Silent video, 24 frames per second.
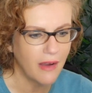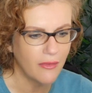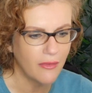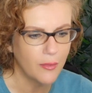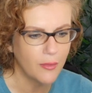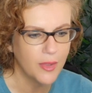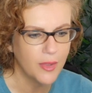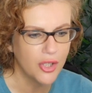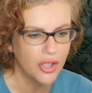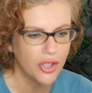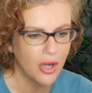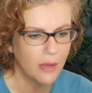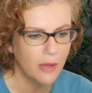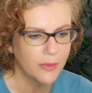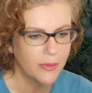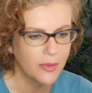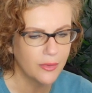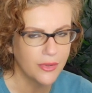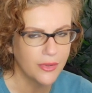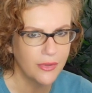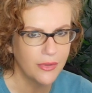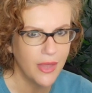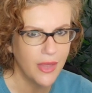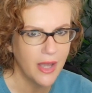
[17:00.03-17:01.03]
of government jobs
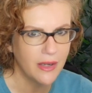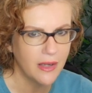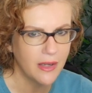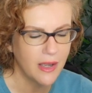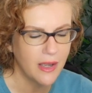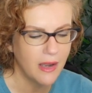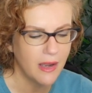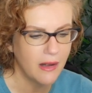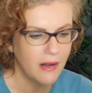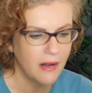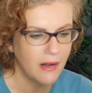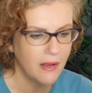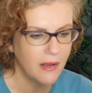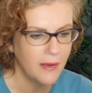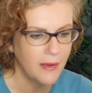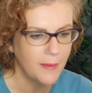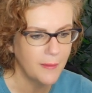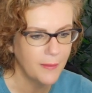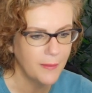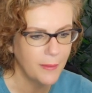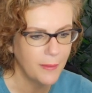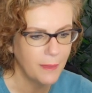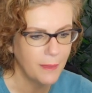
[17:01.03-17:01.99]
will do that in Canada.